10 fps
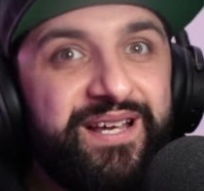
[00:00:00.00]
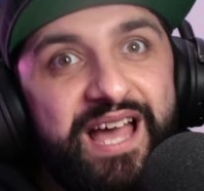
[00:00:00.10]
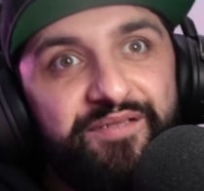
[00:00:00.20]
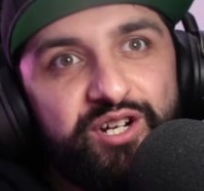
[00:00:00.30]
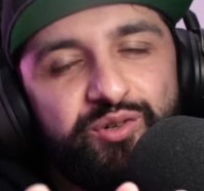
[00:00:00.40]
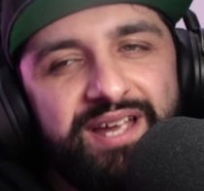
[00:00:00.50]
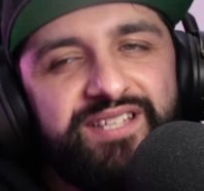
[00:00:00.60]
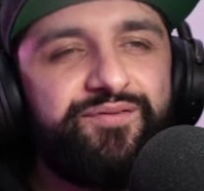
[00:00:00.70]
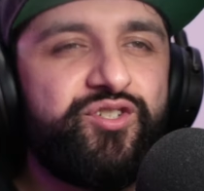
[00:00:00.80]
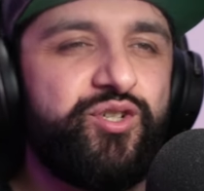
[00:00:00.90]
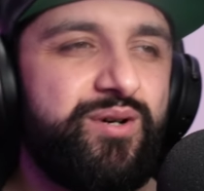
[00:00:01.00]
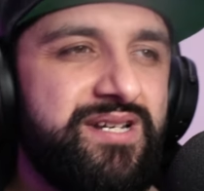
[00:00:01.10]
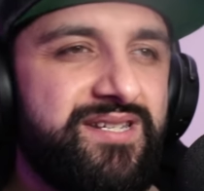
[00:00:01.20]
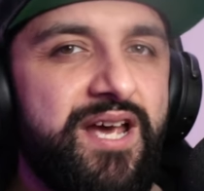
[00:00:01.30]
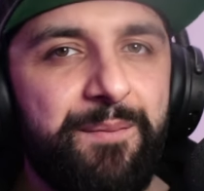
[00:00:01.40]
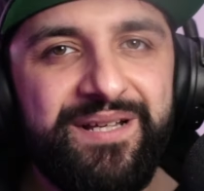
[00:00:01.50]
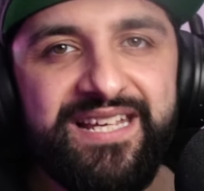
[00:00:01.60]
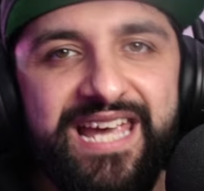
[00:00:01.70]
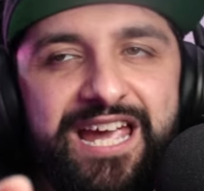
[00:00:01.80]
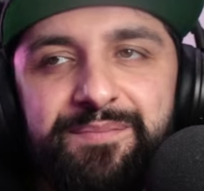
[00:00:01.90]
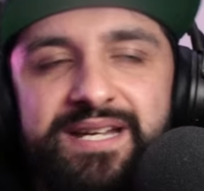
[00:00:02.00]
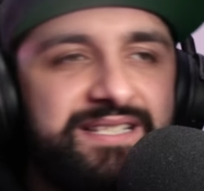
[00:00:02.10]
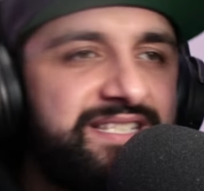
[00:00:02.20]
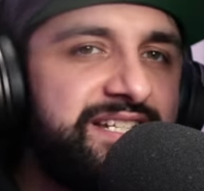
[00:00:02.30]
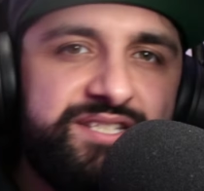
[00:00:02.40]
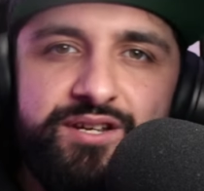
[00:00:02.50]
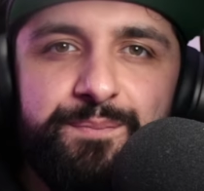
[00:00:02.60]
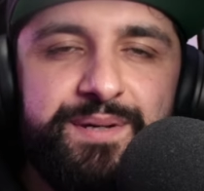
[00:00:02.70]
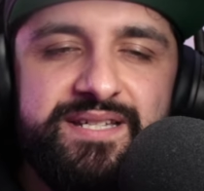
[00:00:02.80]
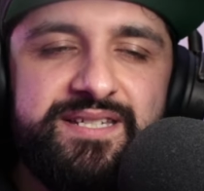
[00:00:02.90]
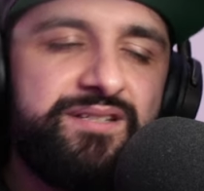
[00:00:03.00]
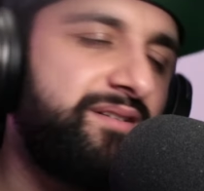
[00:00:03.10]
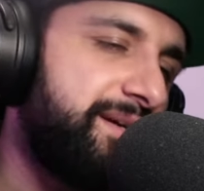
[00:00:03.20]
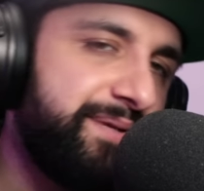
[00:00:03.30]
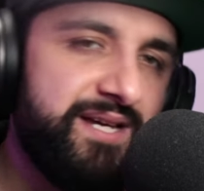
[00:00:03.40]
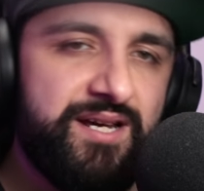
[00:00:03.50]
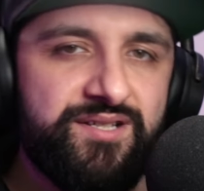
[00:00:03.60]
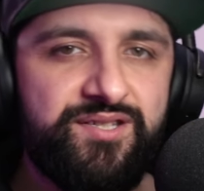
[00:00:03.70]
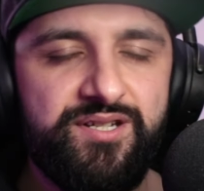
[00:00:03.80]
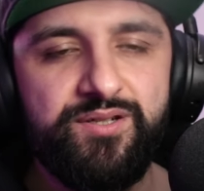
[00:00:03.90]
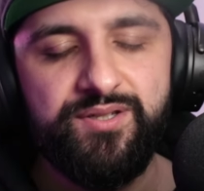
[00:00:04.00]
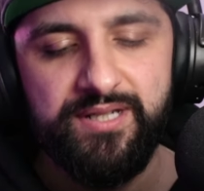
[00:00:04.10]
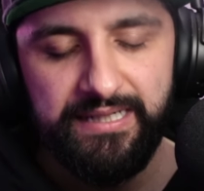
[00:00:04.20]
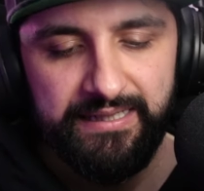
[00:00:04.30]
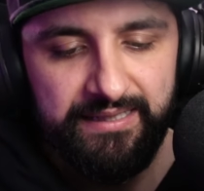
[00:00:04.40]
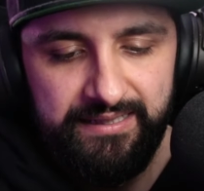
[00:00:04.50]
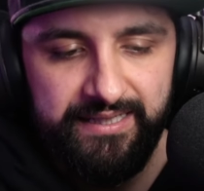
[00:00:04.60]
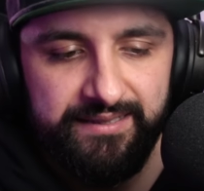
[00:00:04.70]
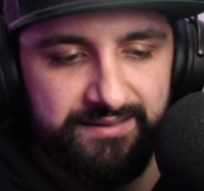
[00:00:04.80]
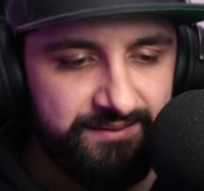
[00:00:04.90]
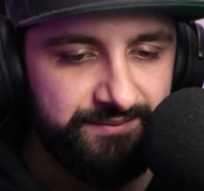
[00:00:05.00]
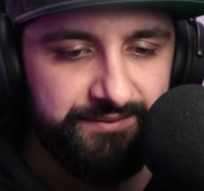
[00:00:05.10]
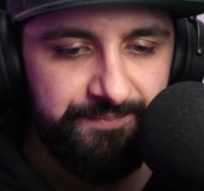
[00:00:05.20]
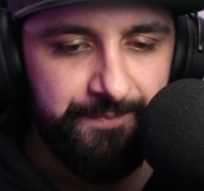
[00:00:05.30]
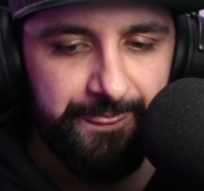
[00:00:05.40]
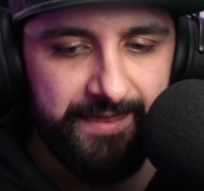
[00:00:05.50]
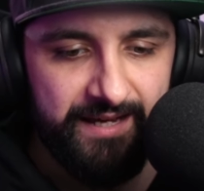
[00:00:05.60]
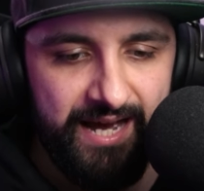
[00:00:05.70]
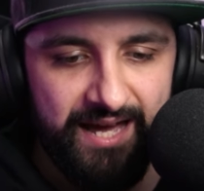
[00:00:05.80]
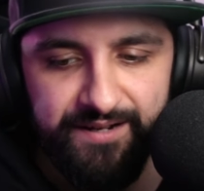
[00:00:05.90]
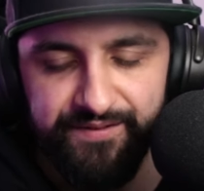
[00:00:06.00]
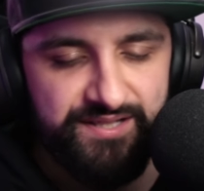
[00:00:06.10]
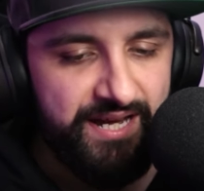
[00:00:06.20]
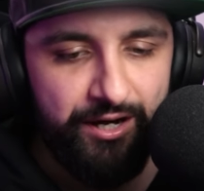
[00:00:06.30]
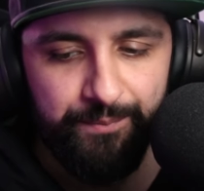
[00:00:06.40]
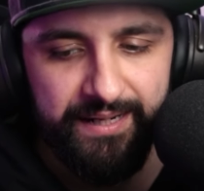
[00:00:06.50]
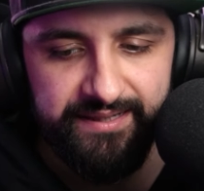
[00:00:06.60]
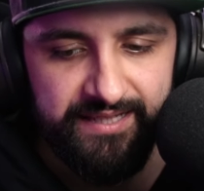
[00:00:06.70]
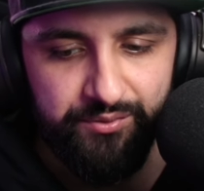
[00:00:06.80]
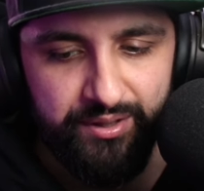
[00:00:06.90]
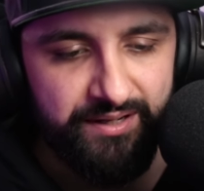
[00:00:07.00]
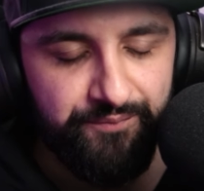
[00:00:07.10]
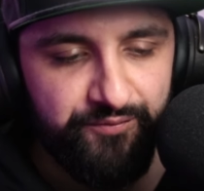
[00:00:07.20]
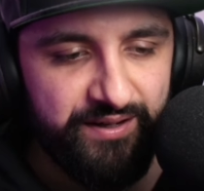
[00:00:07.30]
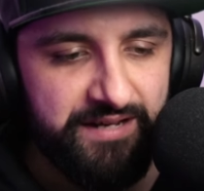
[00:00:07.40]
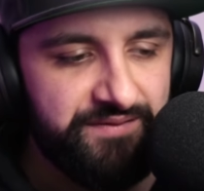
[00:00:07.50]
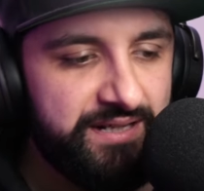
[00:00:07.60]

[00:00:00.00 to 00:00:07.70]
You have a creative choice. But the game is 60 on PC. Don't give me that excuse. Like, and if it's a Hellblade thing, we can forgive it.